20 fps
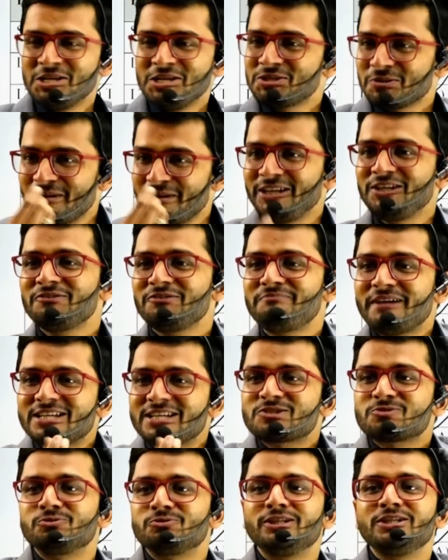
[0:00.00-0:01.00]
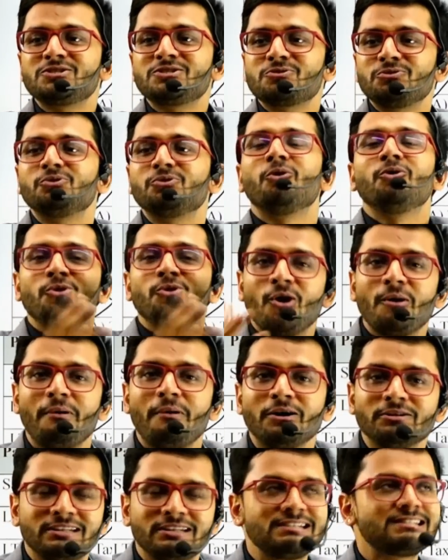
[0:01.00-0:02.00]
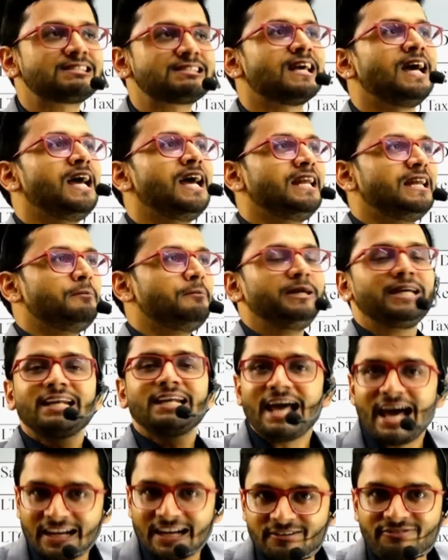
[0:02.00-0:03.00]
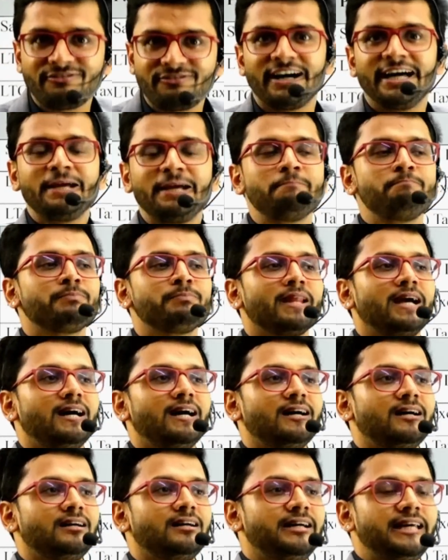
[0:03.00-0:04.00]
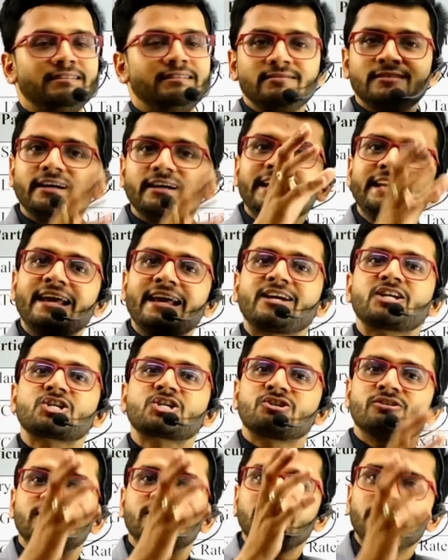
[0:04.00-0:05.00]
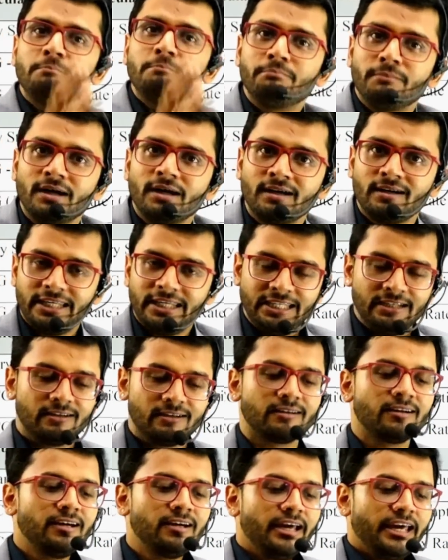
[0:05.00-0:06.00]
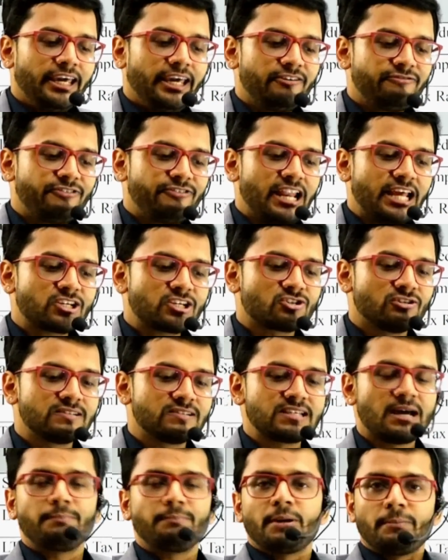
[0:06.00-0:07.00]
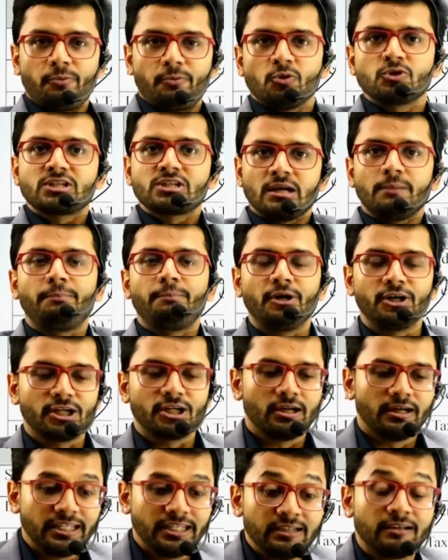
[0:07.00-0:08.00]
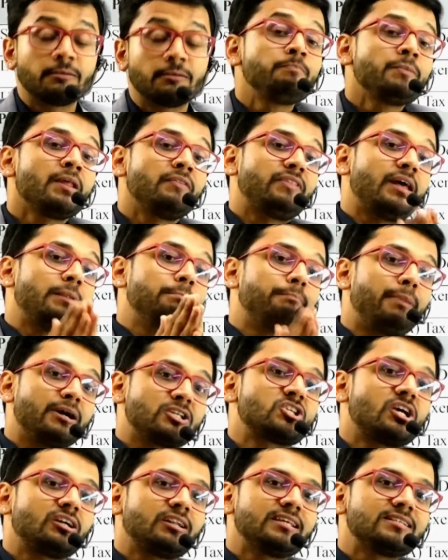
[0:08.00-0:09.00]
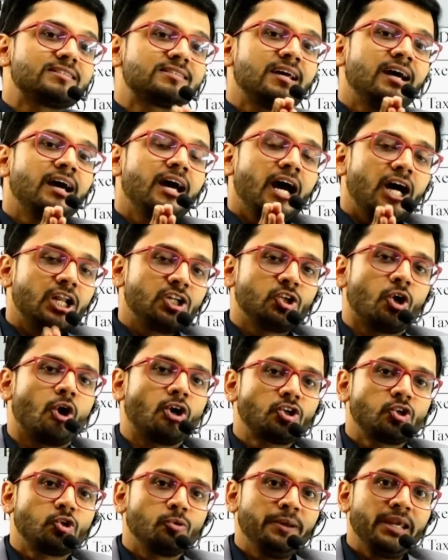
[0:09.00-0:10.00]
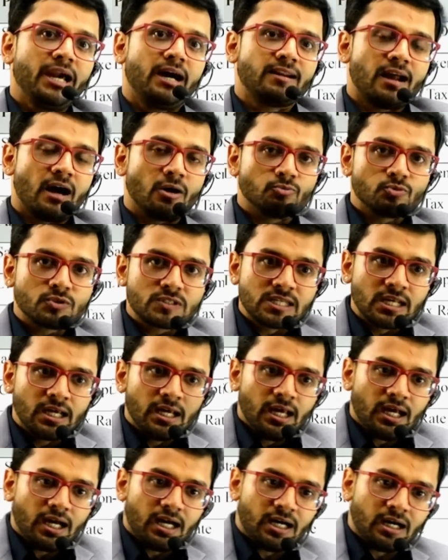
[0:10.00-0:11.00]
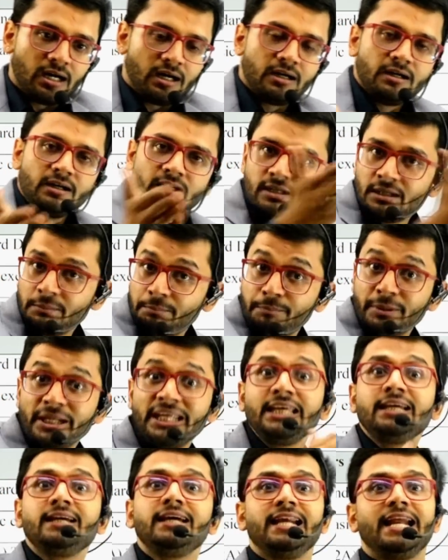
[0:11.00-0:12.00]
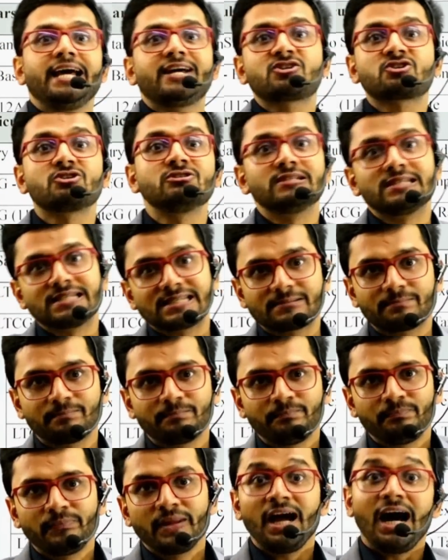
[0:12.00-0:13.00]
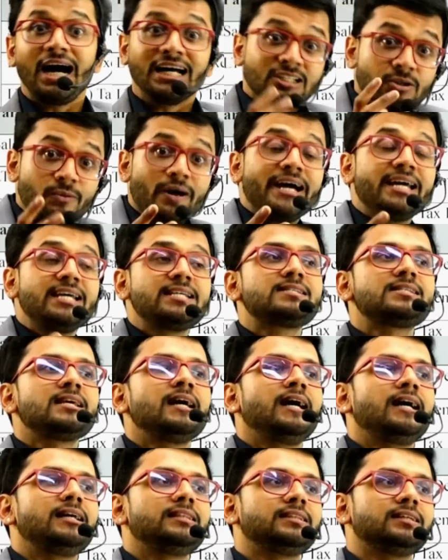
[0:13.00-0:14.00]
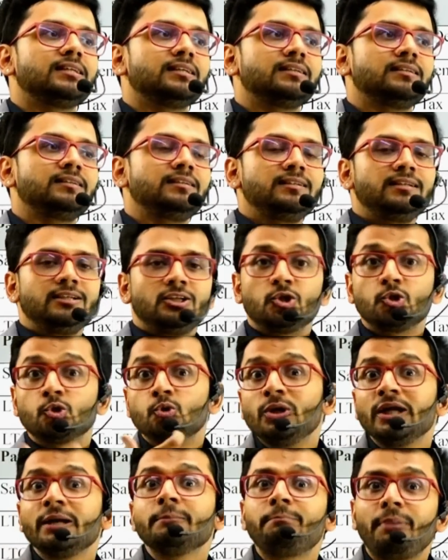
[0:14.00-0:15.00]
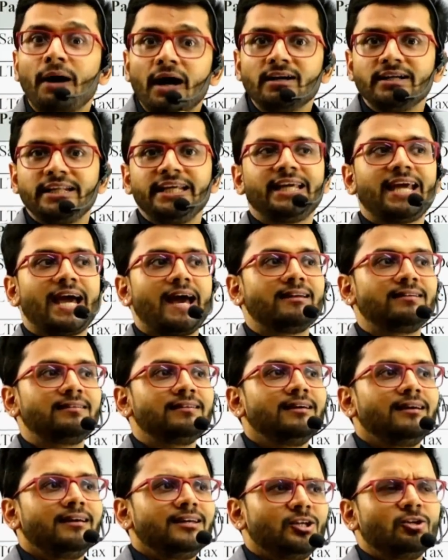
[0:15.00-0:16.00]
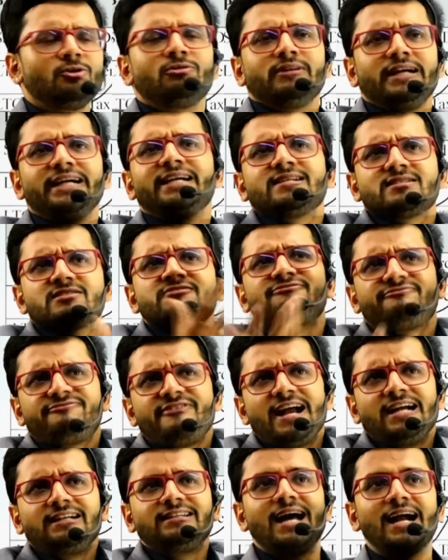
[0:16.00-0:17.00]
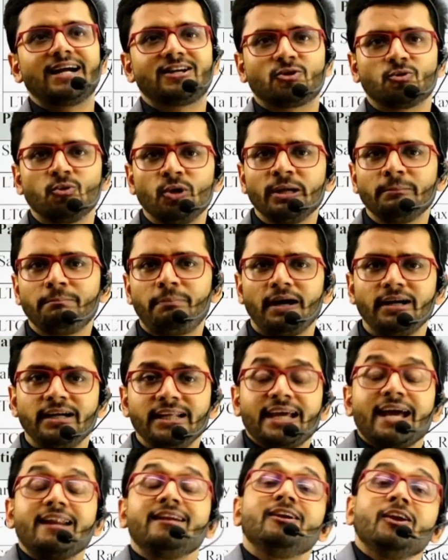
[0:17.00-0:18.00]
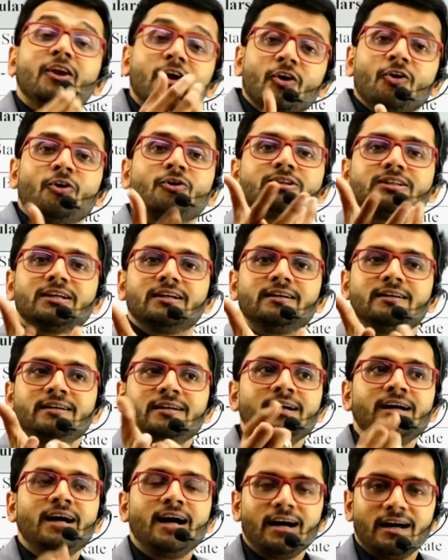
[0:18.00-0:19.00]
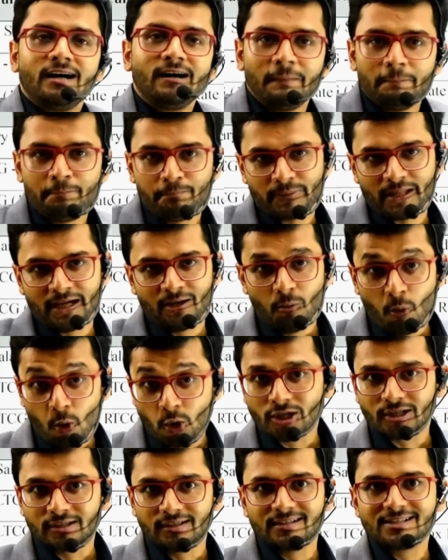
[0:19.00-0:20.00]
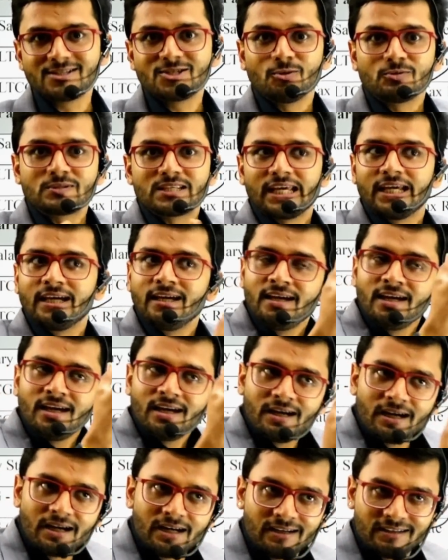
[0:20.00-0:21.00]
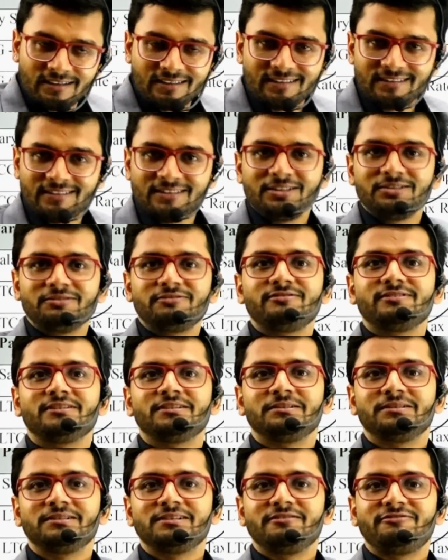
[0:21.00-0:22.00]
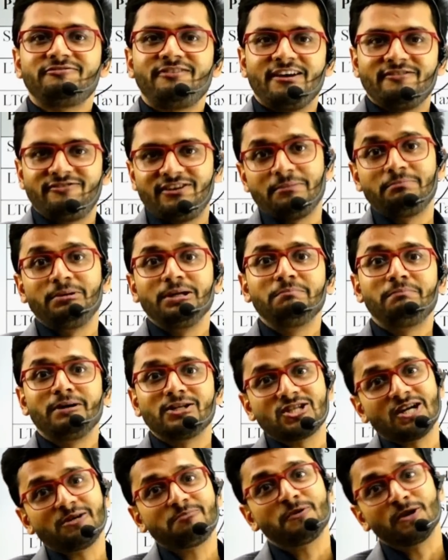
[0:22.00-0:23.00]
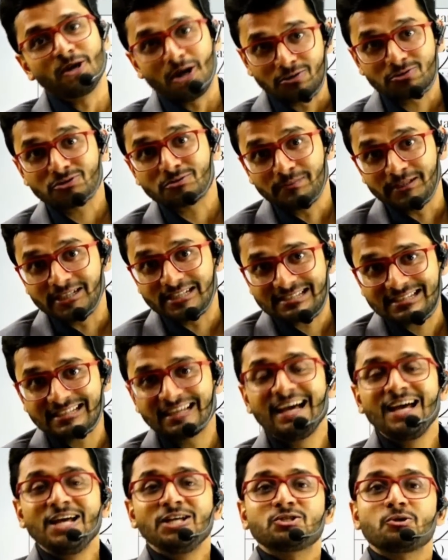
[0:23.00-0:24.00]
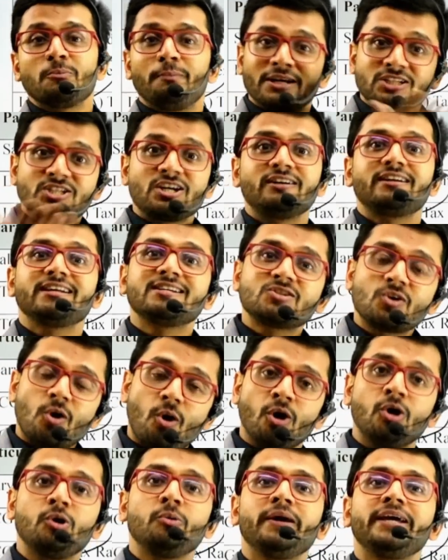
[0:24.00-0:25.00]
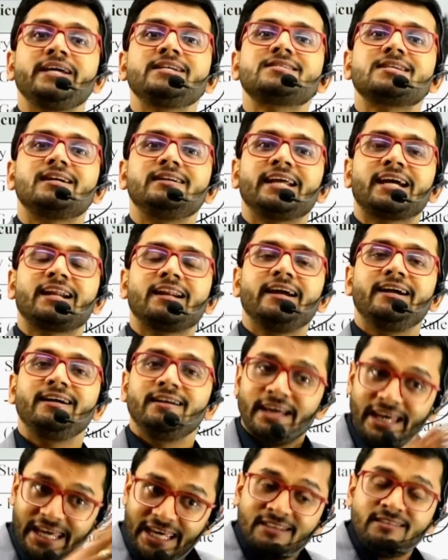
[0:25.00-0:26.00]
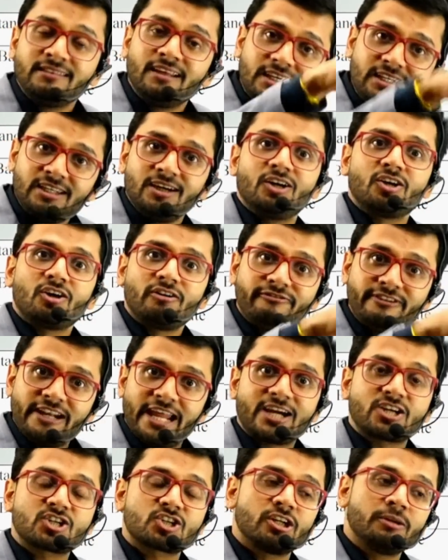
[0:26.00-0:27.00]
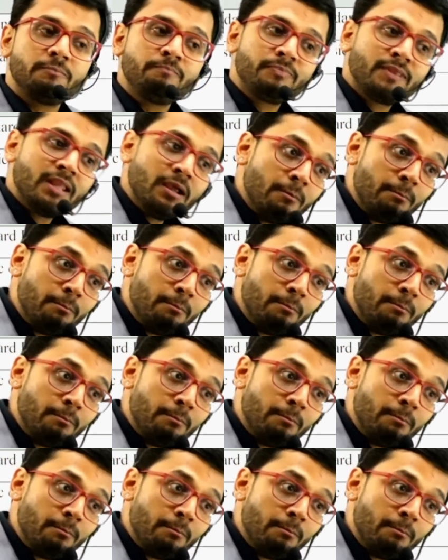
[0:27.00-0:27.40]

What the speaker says: So many of my students who don't know about this, let me clarify. In the election year, if elections are proposed in a particular year, then budget is not to be announced pre-elections. Otherwise, the ruling party can, it is felt that ruling party can lure the voters using favorable budget pronouncements. So budget is always declared in the year of election,